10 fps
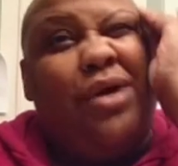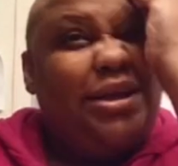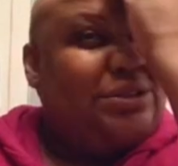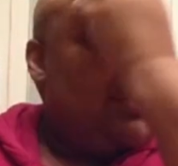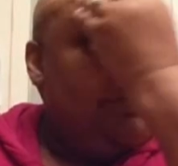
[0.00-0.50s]

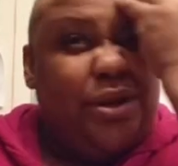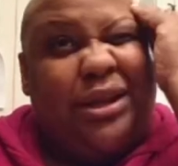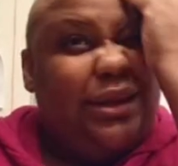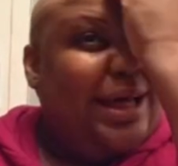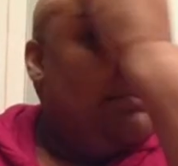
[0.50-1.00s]
where I started
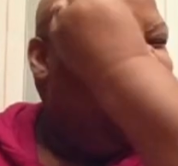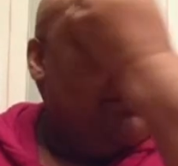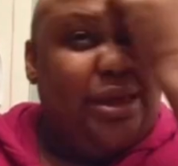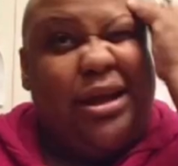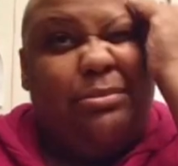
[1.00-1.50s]
putting a lot
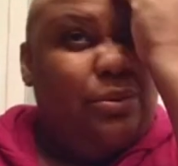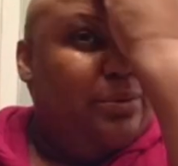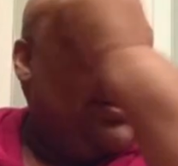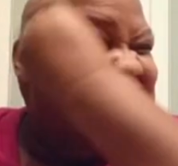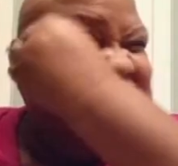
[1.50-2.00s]
more makeup
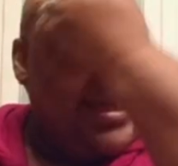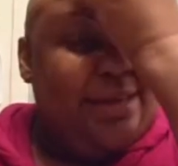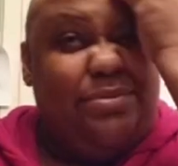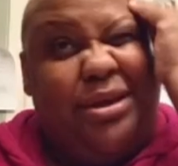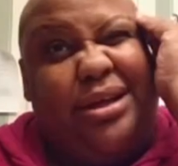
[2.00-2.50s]
on that
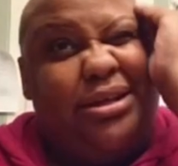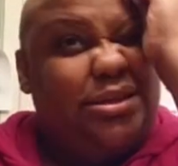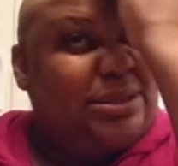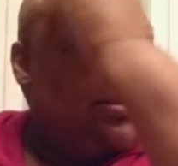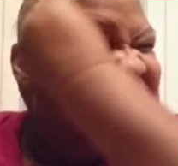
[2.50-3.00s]
day
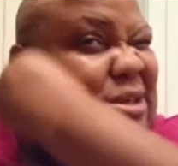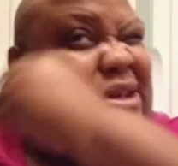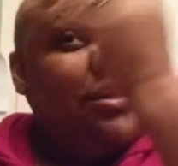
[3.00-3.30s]
because